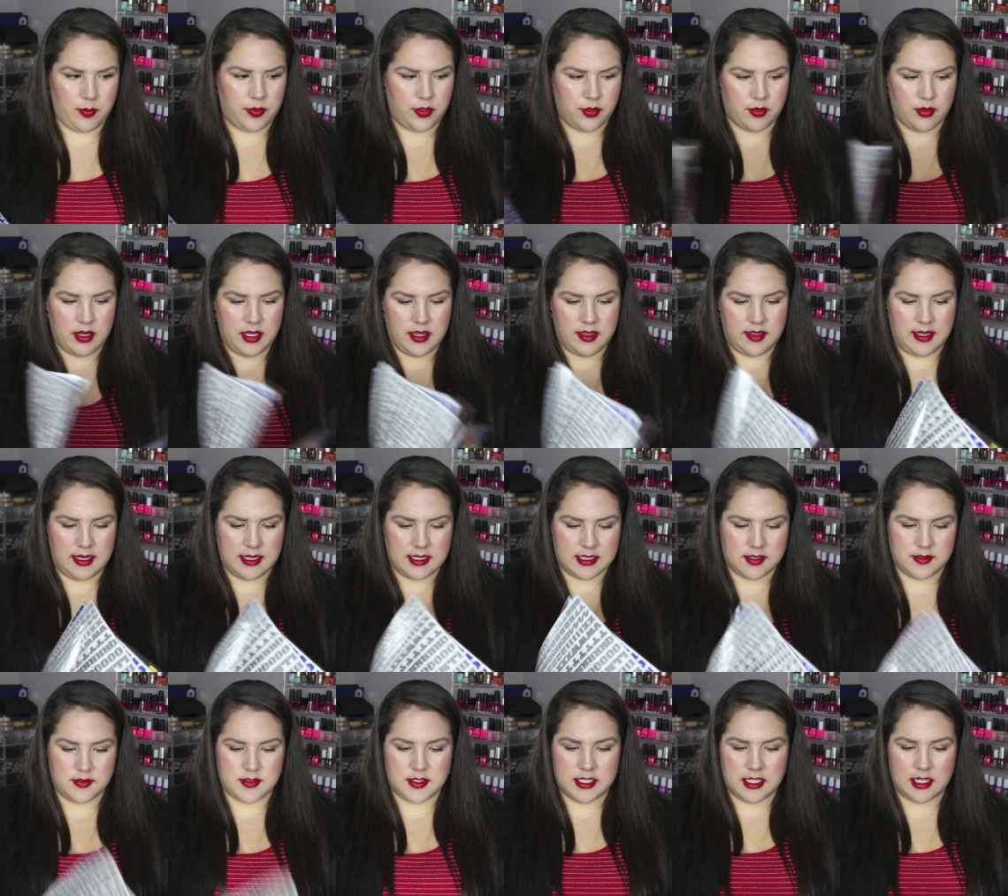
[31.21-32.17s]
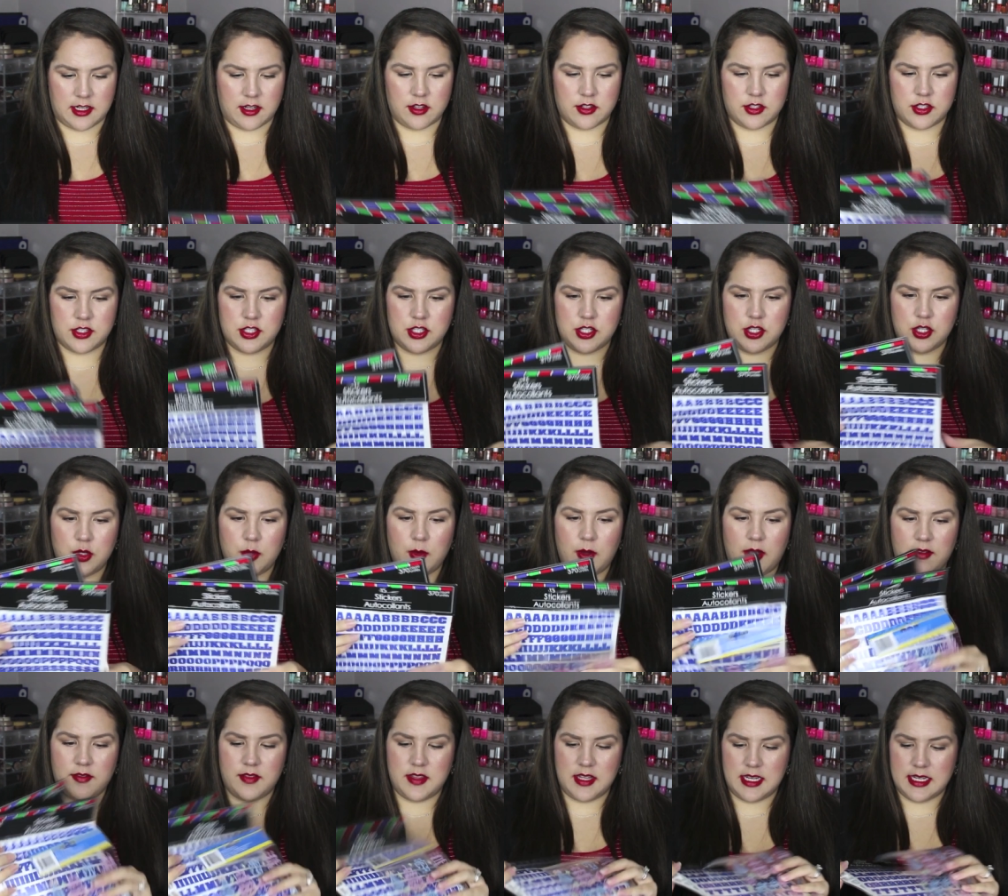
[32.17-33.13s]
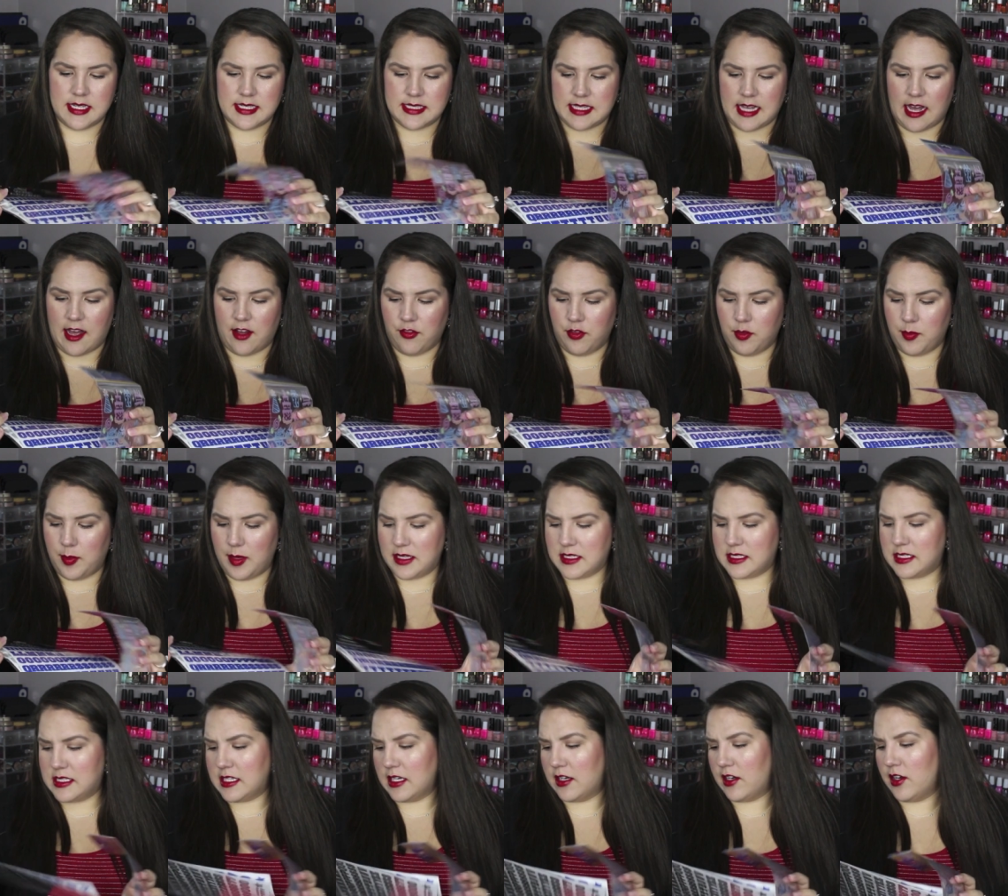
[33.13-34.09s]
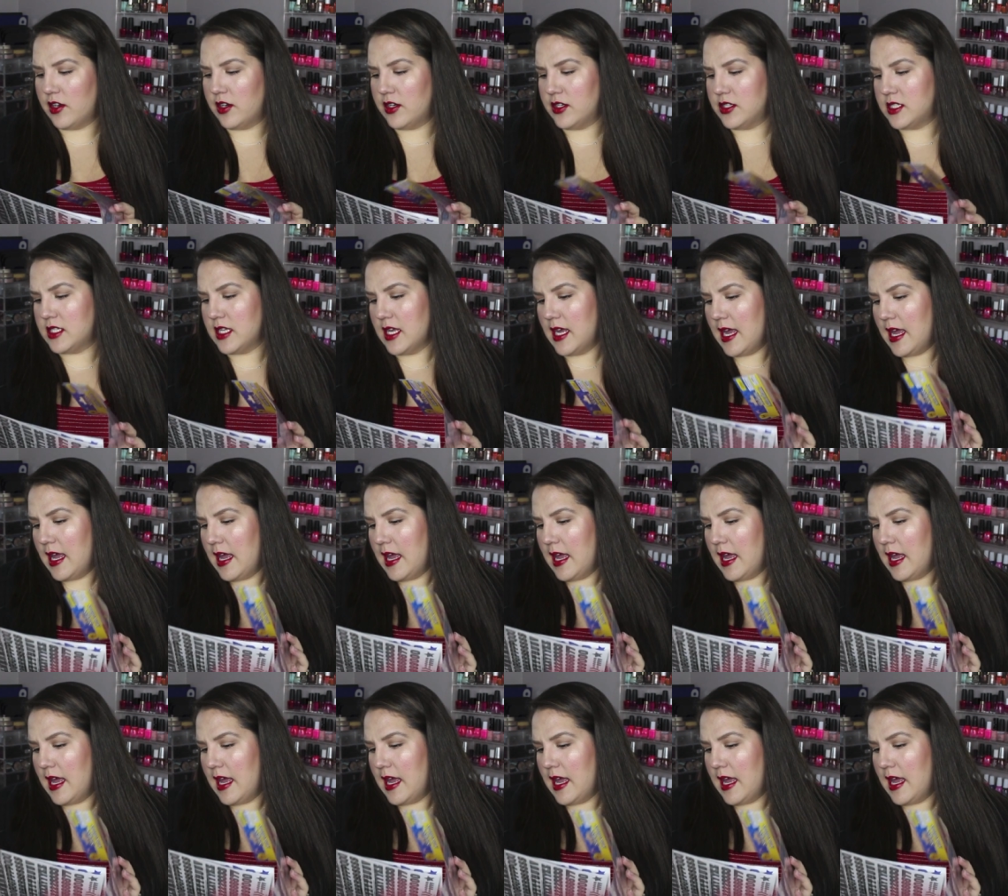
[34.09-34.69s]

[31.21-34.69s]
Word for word: three things of stickers, two of these alphabet stickers.